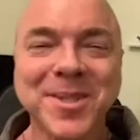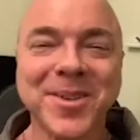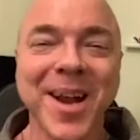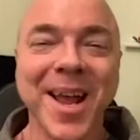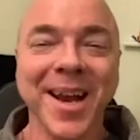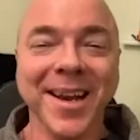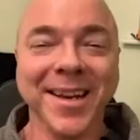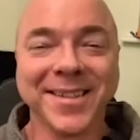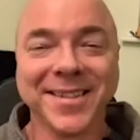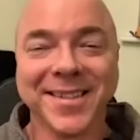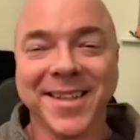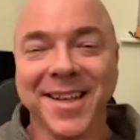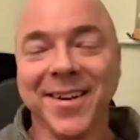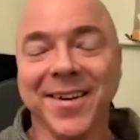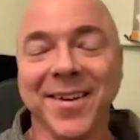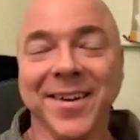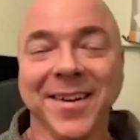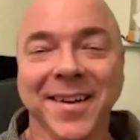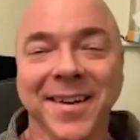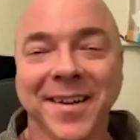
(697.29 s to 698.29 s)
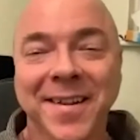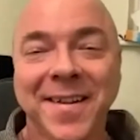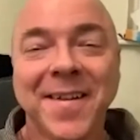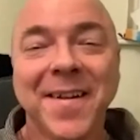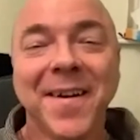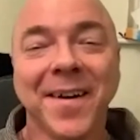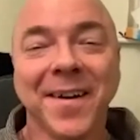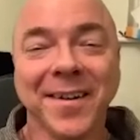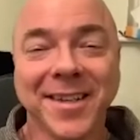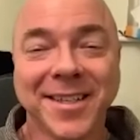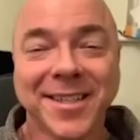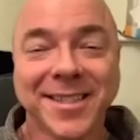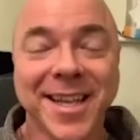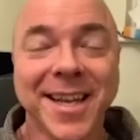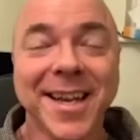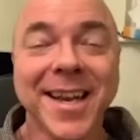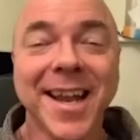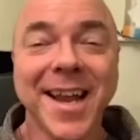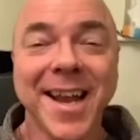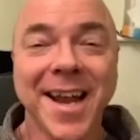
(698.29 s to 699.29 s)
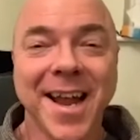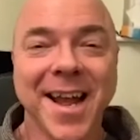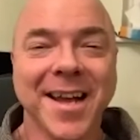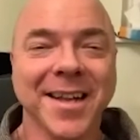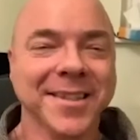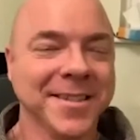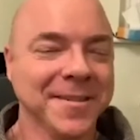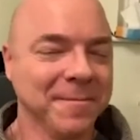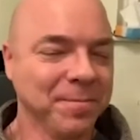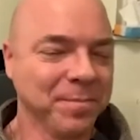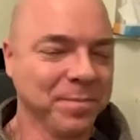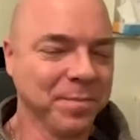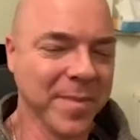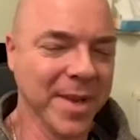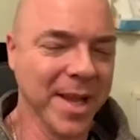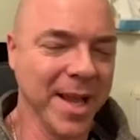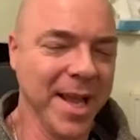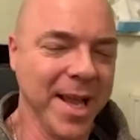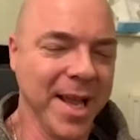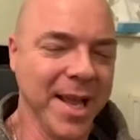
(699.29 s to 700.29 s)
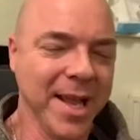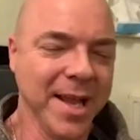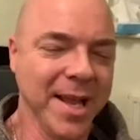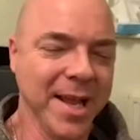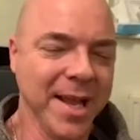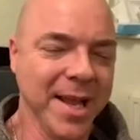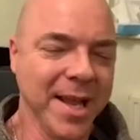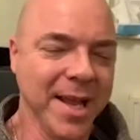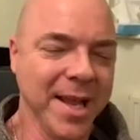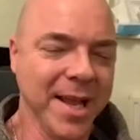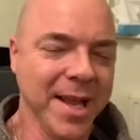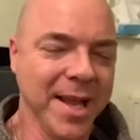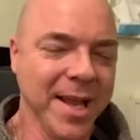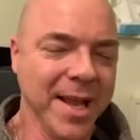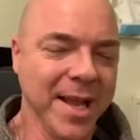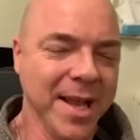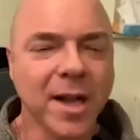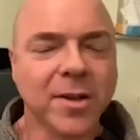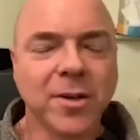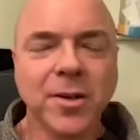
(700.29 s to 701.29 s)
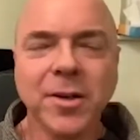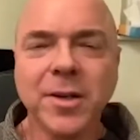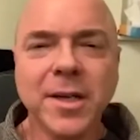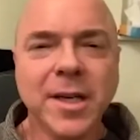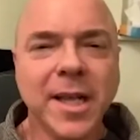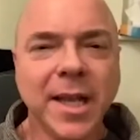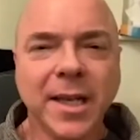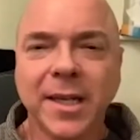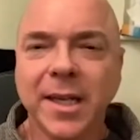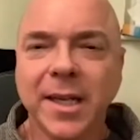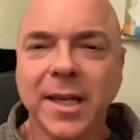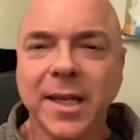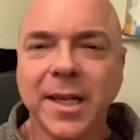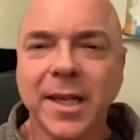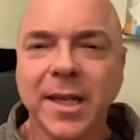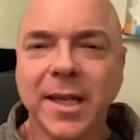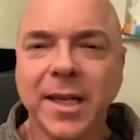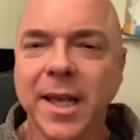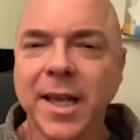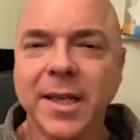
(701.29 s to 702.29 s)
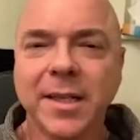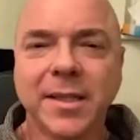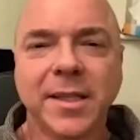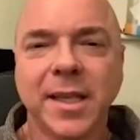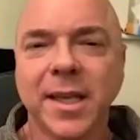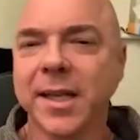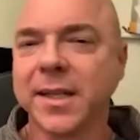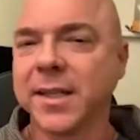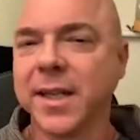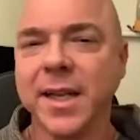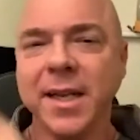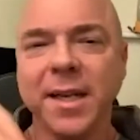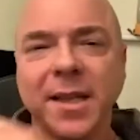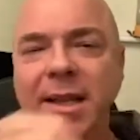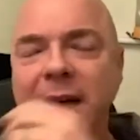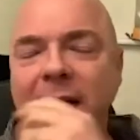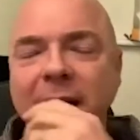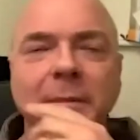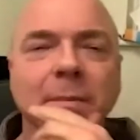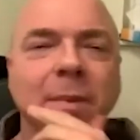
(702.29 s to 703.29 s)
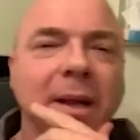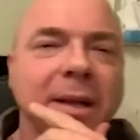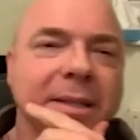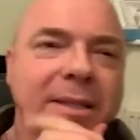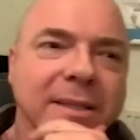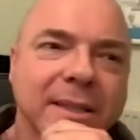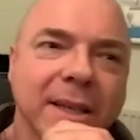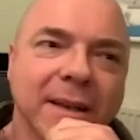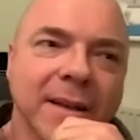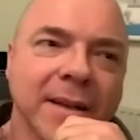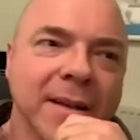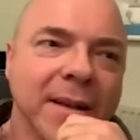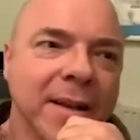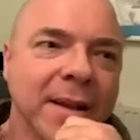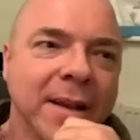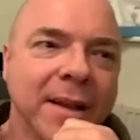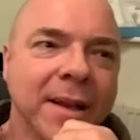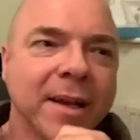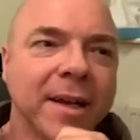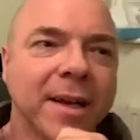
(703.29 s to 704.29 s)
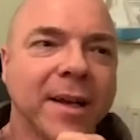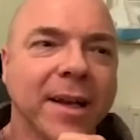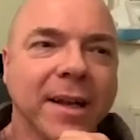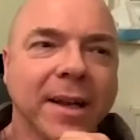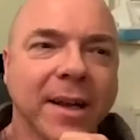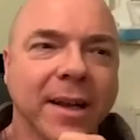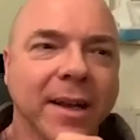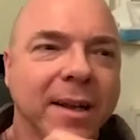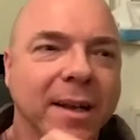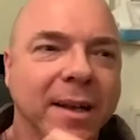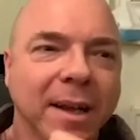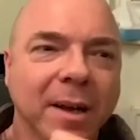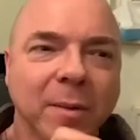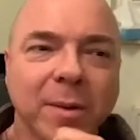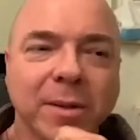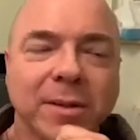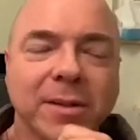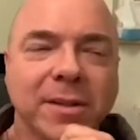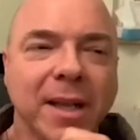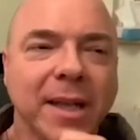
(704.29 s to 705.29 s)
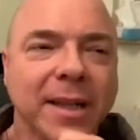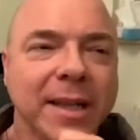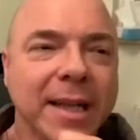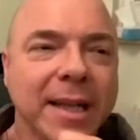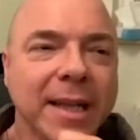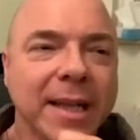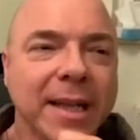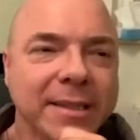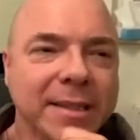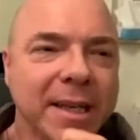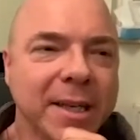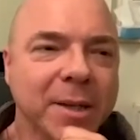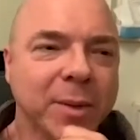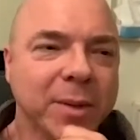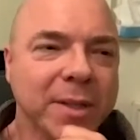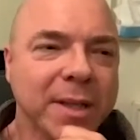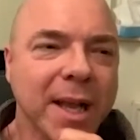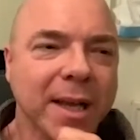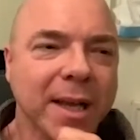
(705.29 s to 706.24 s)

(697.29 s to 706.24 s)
ran it on a Sunday night. And because I couldn't get gigs at any of the other places. So, and it was, at that stage, it was like